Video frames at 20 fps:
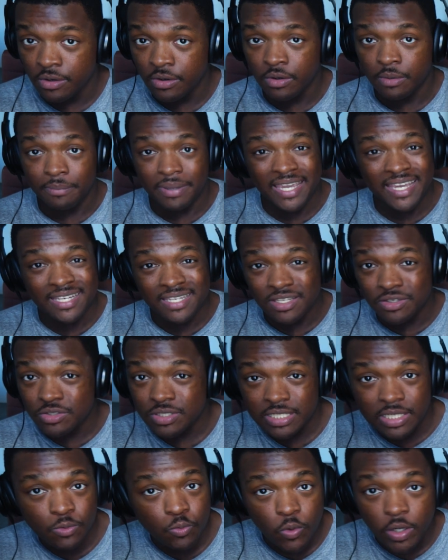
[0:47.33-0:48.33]
paid
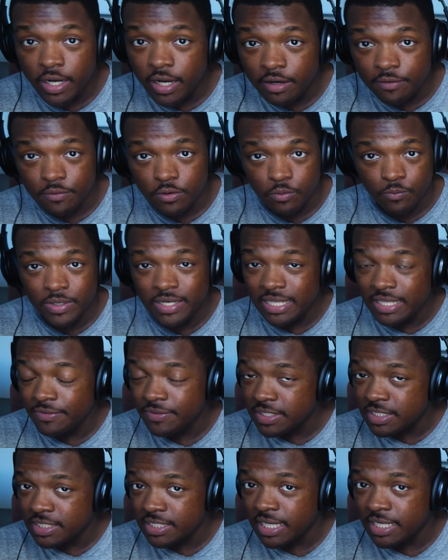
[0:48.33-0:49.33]
DLC, whatever. We need
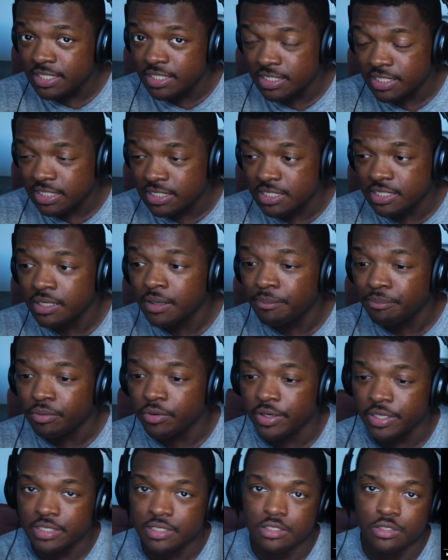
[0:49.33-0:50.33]
these stages at some
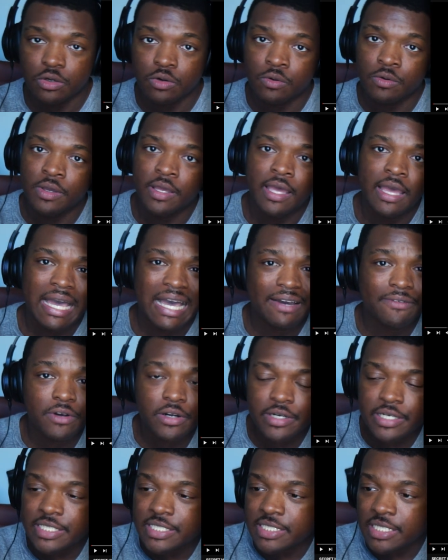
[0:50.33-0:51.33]
point. So I've
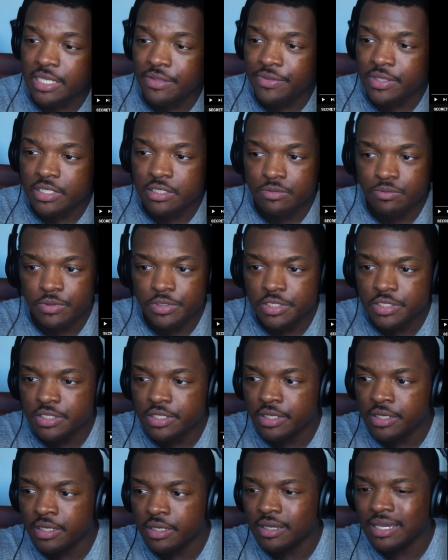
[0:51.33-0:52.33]
already seen this. We're just
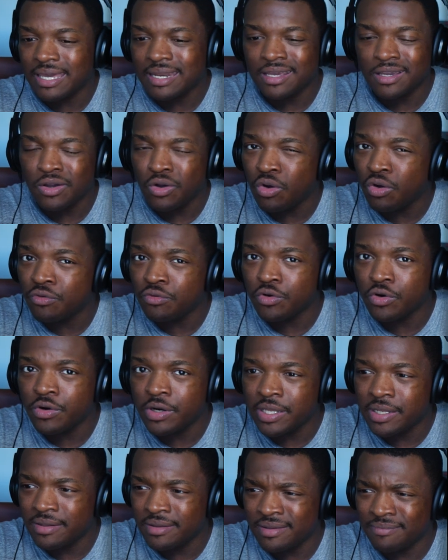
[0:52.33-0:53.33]
gonna kind of go over
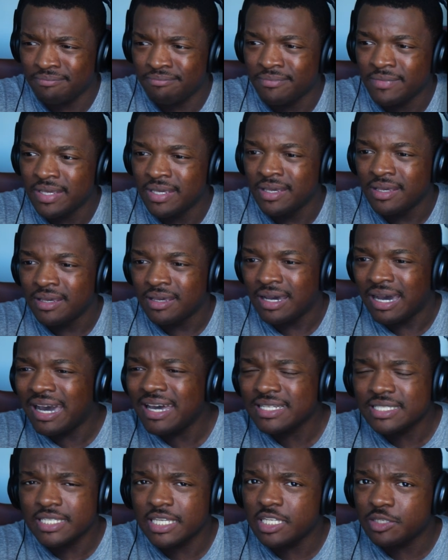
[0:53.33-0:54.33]
it. And
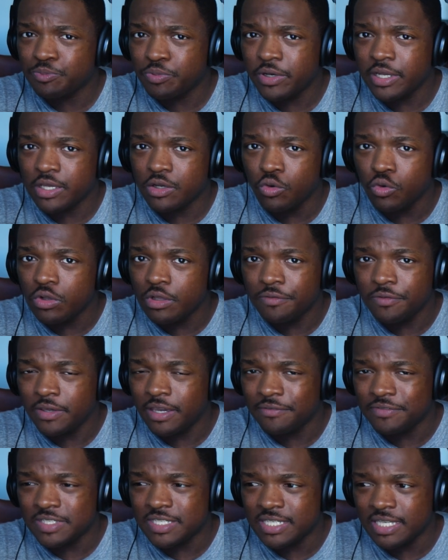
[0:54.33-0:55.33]
honestly, it's pretty cool if you
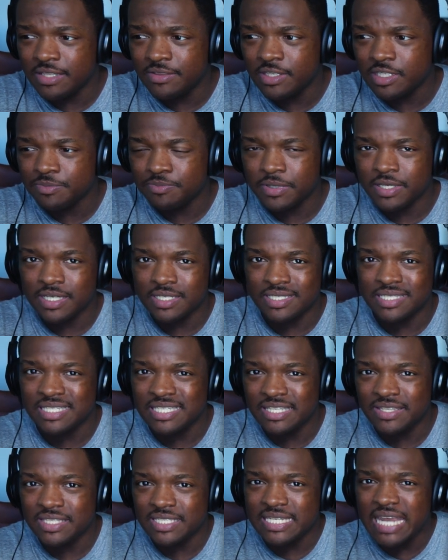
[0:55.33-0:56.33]
haven't seen this, because to see
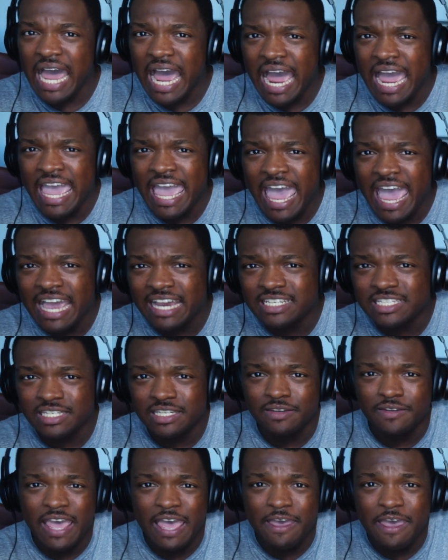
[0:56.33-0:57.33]
these high
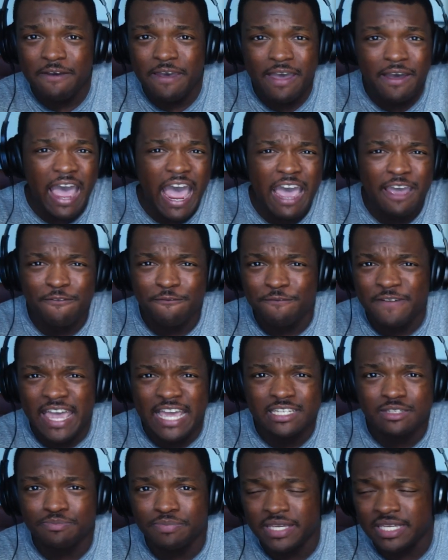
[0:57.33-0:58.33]
action, high
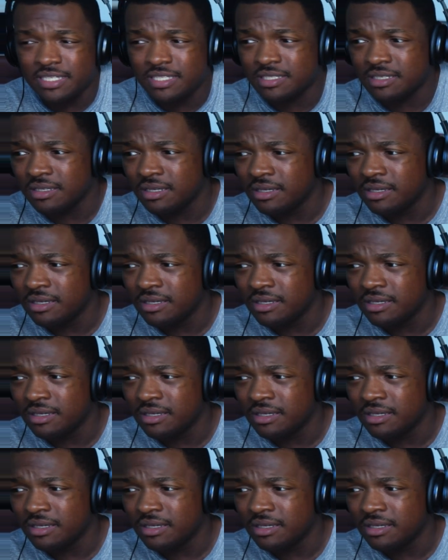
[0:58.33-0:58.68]
fast-paced